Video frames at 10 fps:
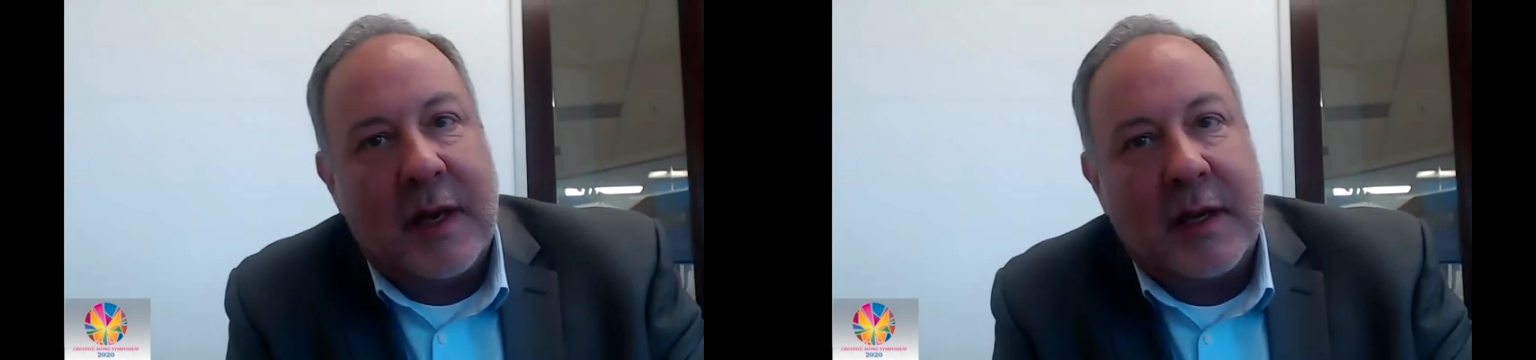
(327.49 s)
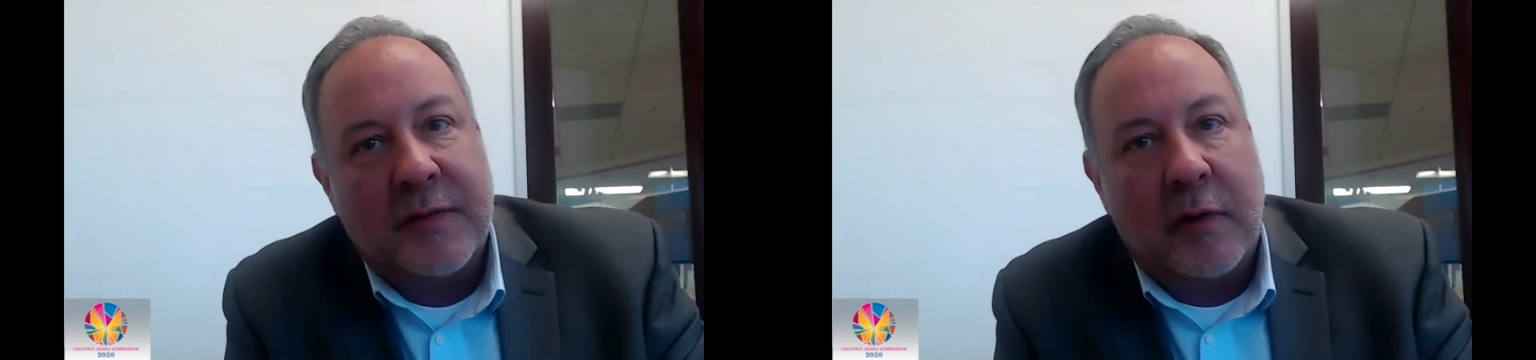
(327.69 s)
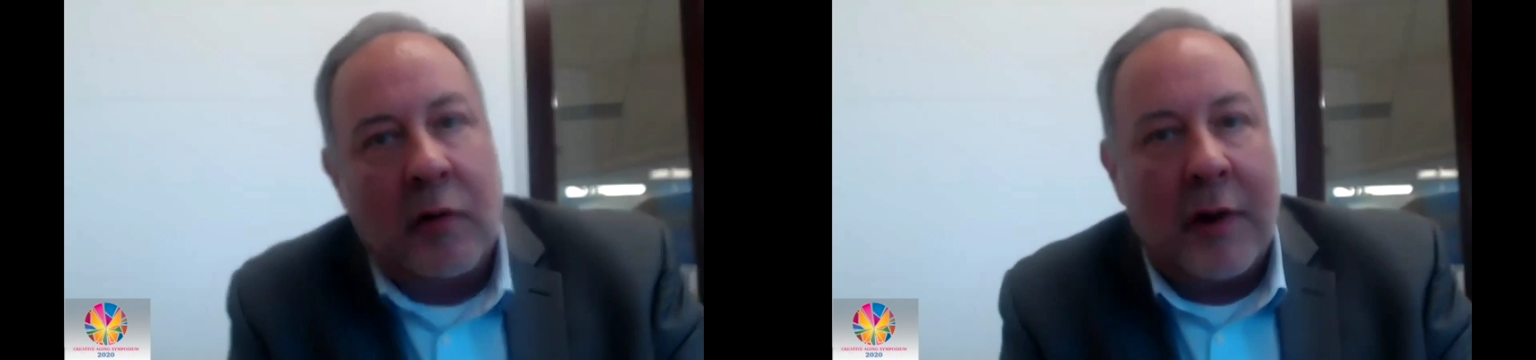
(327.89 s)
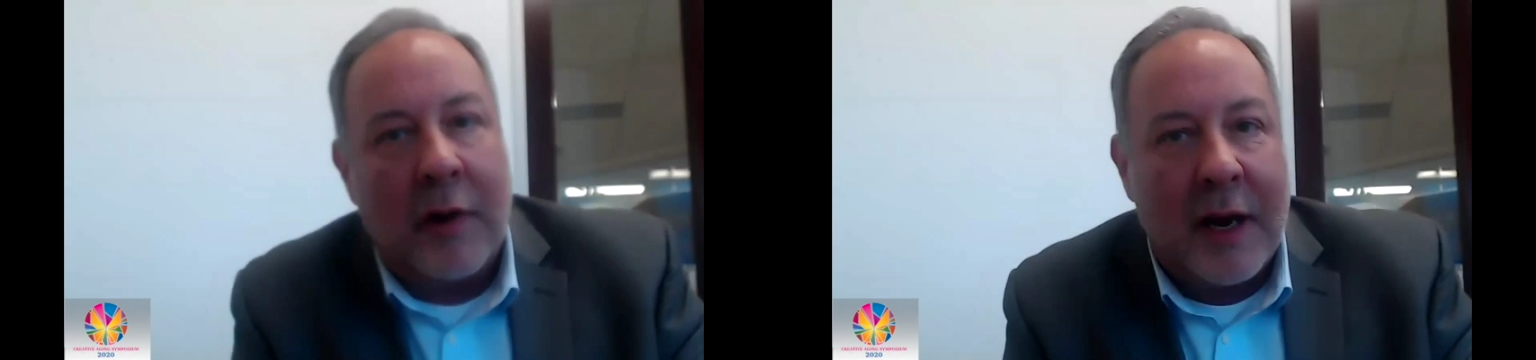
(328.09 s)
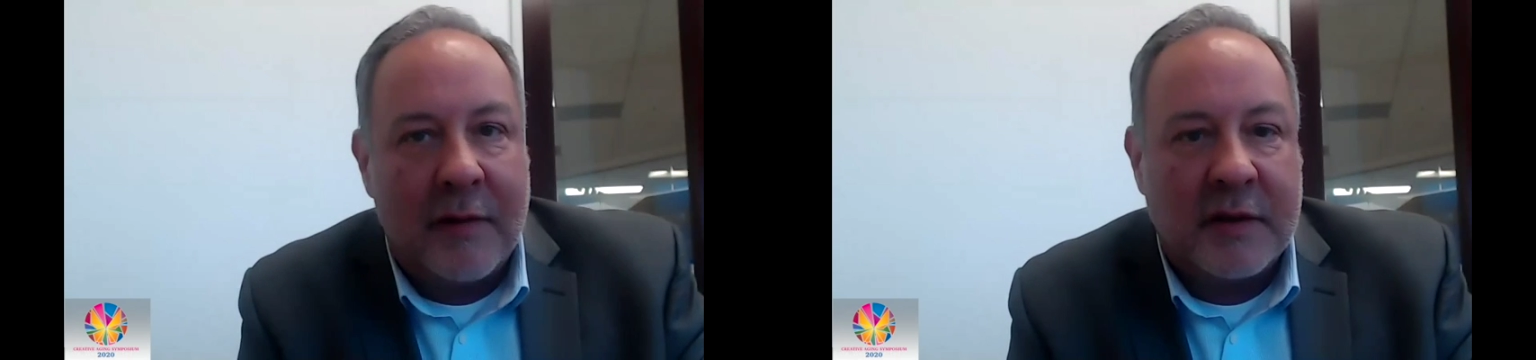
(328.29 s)
us for
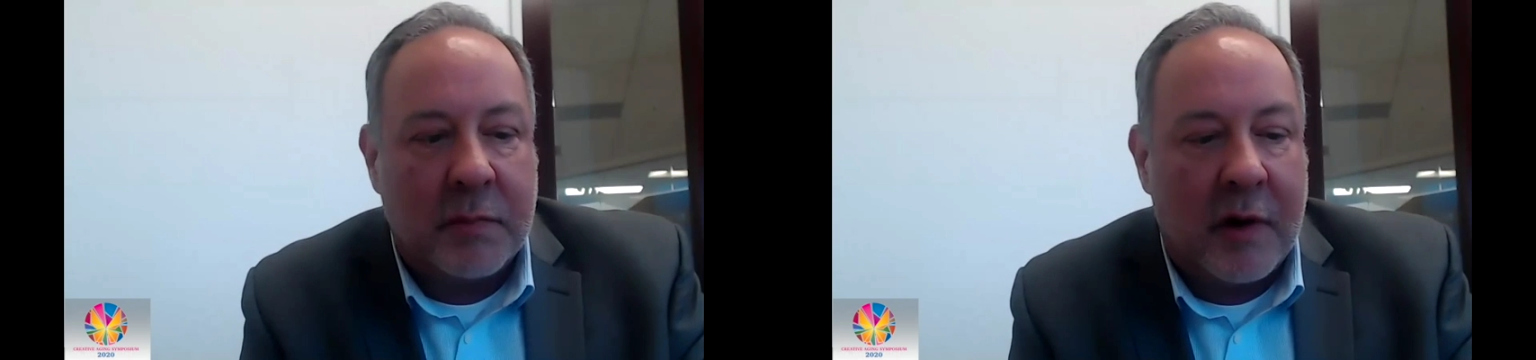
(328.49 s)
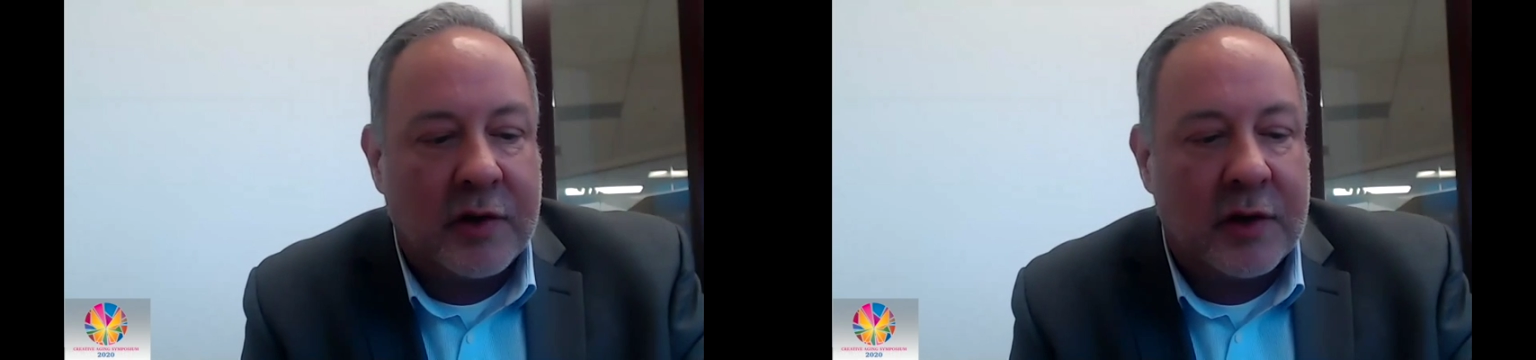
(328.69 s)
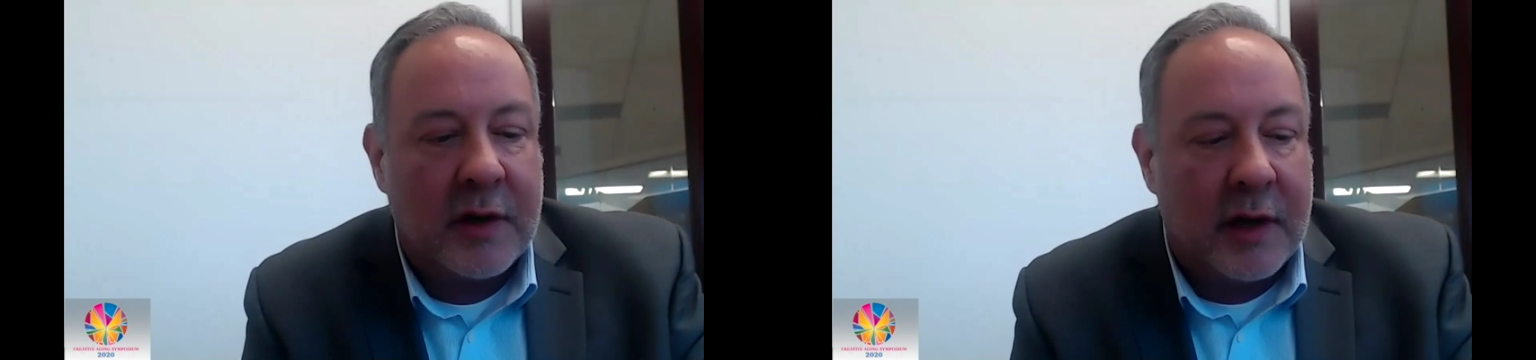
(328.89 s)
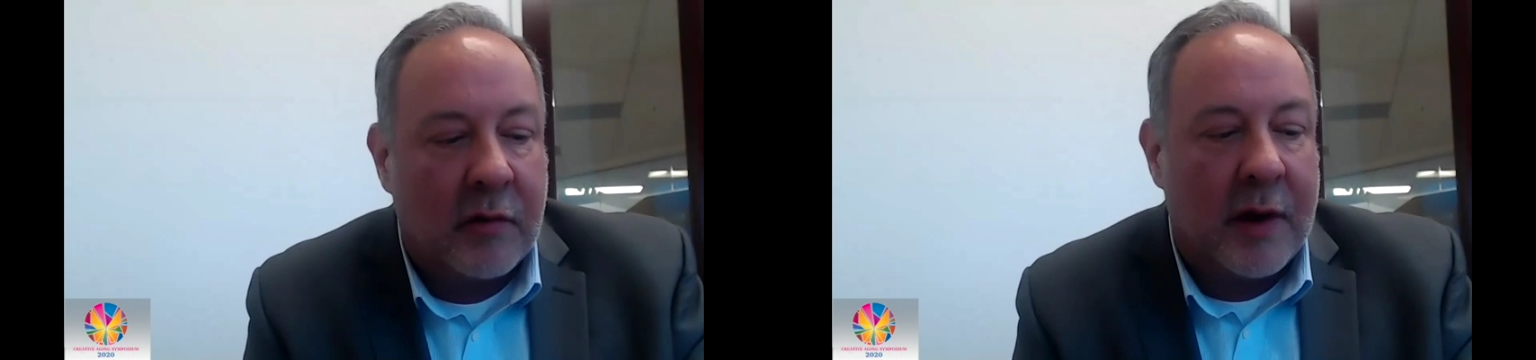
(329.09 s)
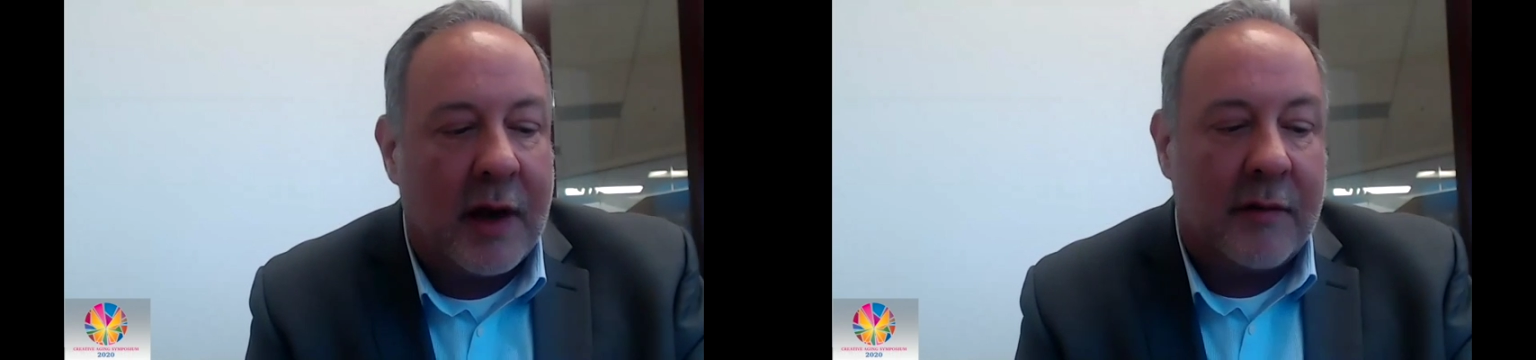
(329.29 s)
creative expression and
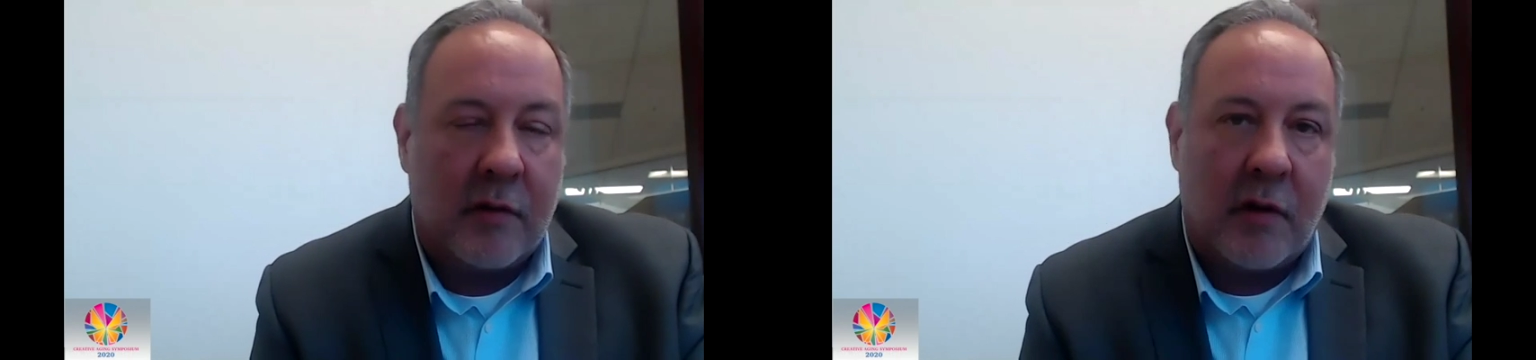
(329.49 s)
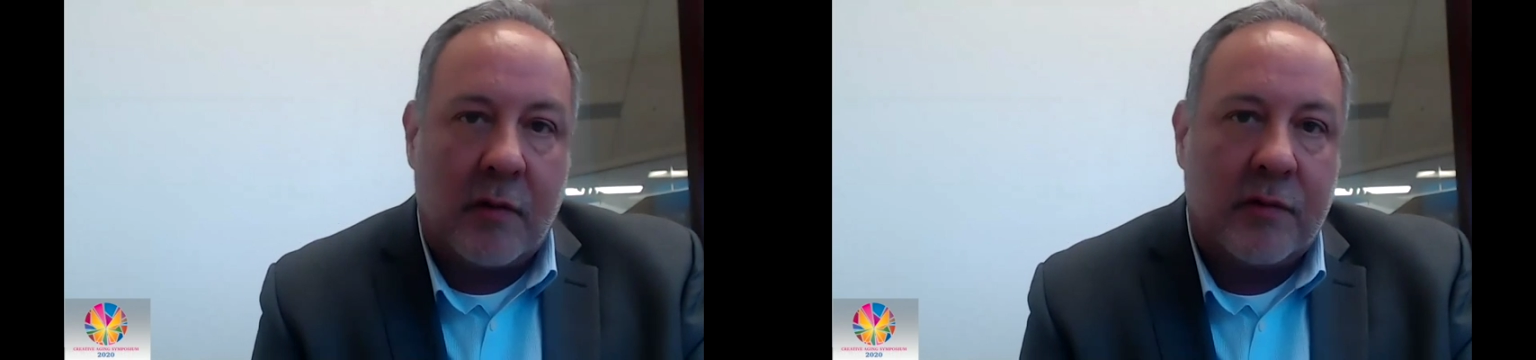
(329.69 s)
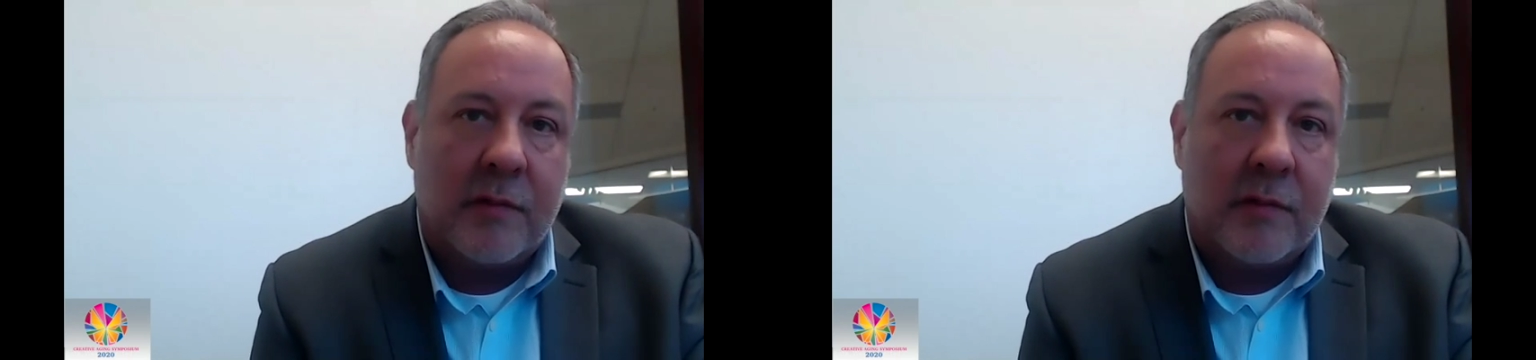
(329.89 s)
creative growth.